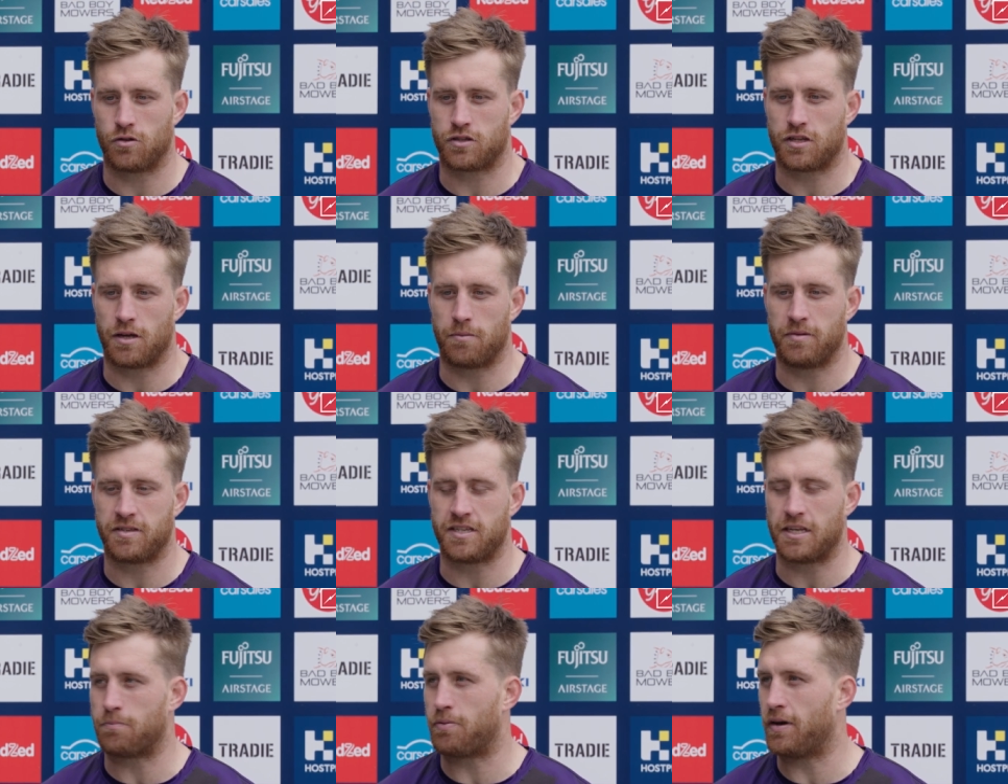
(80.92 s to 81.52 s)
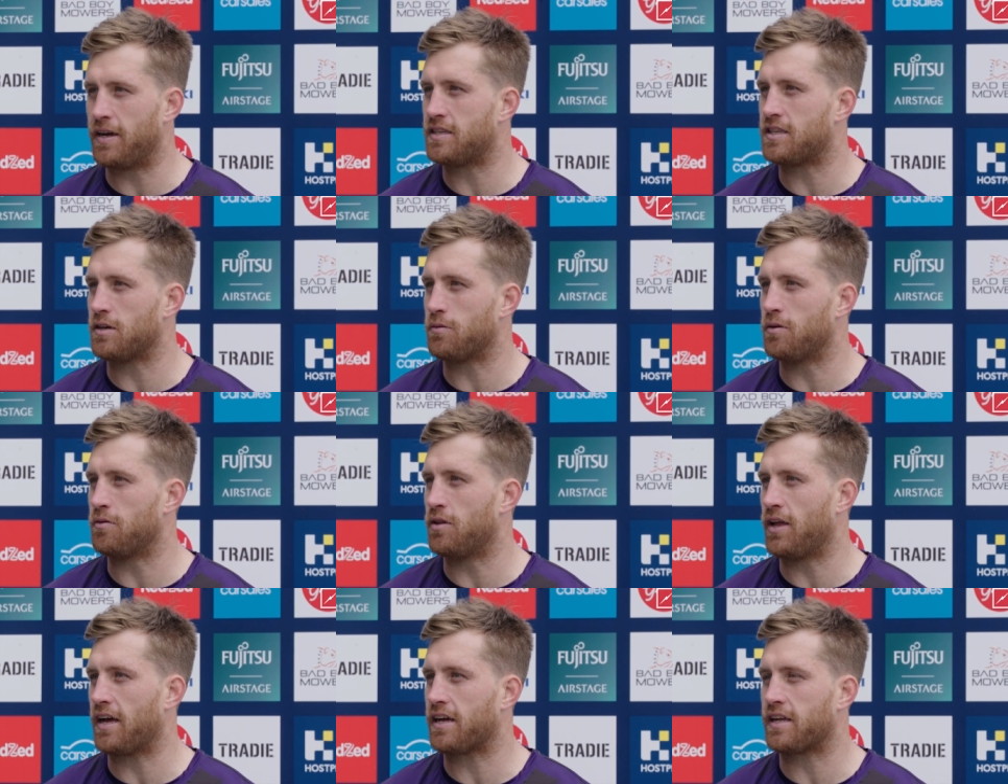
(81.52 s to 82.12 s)
that missing piece that
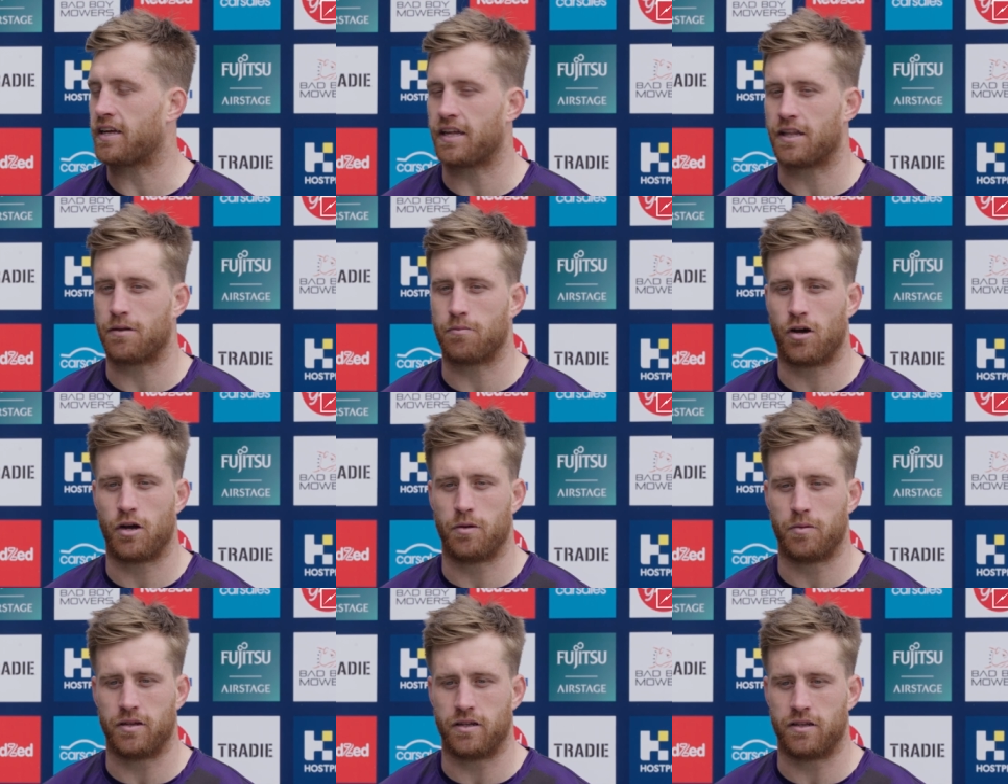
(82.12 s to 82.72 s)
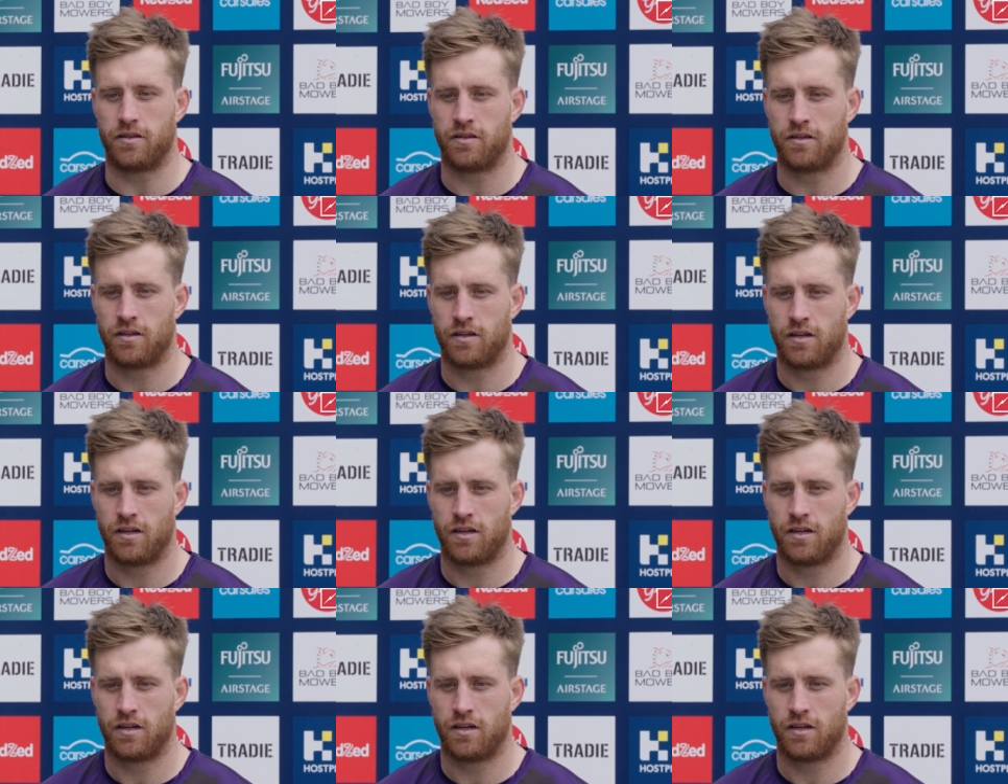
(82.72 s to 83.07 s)
we're lacking at the moment,